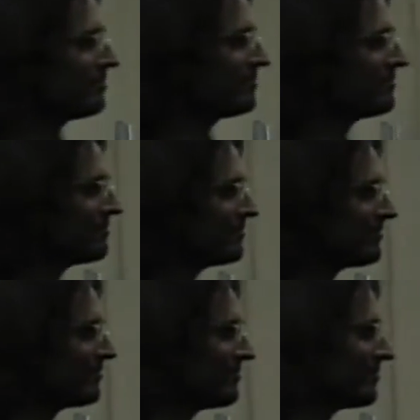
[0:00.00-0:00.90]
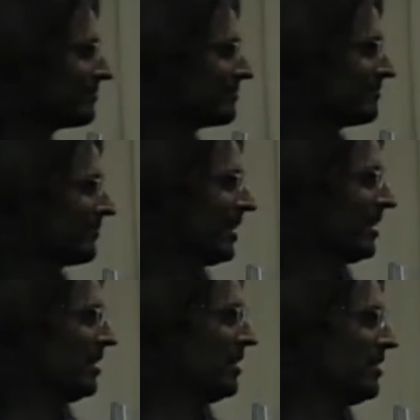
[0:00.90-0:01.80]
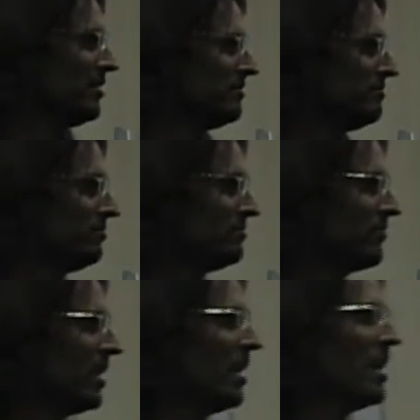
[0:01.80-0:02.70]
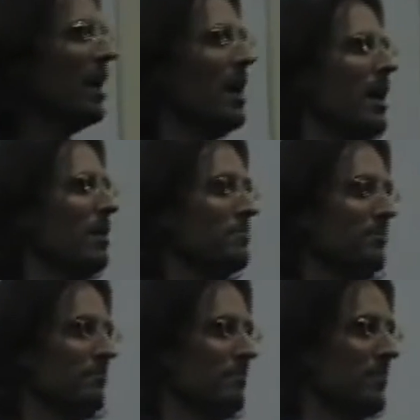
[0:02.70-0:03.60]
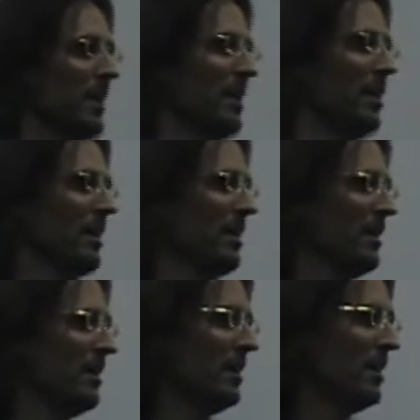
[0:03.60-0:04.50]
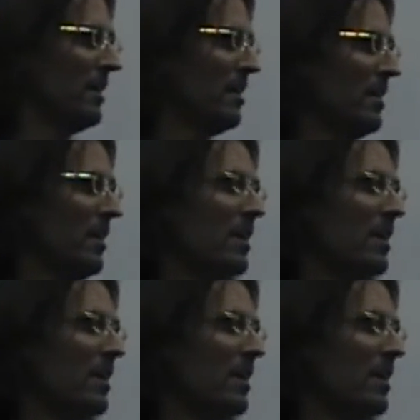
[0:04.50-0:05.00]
things and acknowledge all of those things, um, and still have love as well.